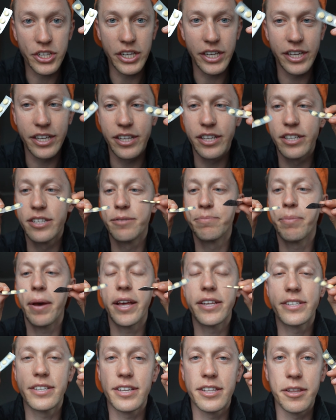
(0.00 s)
is
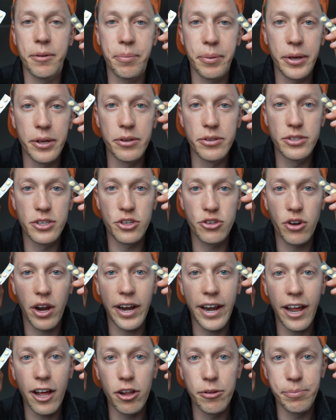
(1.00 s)
basically the pills to try
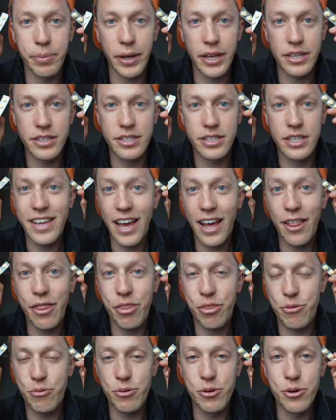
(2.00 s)
and help us get
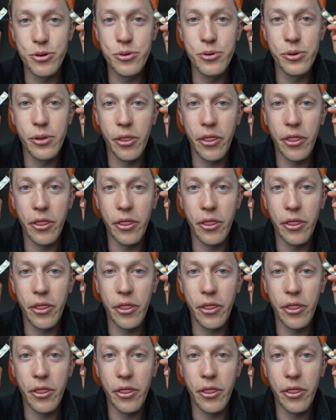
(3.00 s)
through